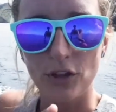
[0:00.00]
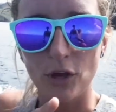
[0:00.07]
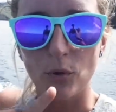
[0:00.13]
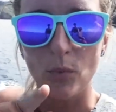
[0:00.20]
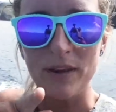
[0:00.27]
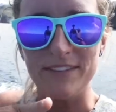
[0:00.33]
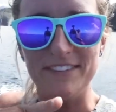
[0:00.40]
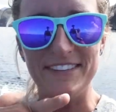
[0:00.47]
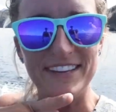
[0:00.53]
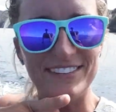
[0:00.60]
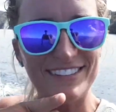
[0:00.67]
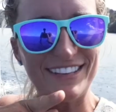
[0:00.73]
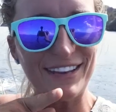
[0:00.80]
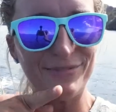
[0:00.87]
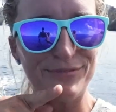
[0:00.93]
though,
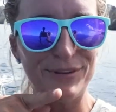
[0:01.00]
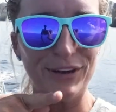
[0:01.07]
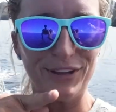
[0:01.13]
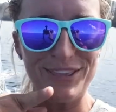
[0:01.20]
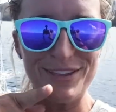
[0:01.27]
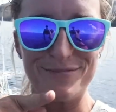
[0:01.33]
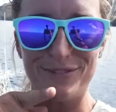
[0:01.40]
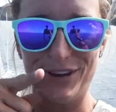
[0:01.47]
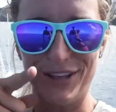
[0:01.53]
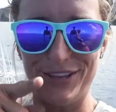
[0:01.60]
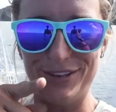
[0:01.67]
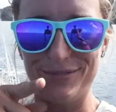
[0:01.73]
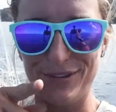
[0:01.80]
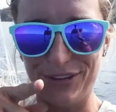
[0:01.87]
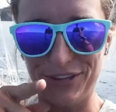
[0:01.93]
Wednesdays get really,
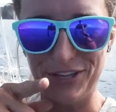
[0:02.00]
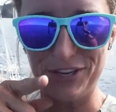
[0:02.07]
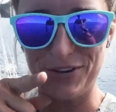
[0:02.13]
really, really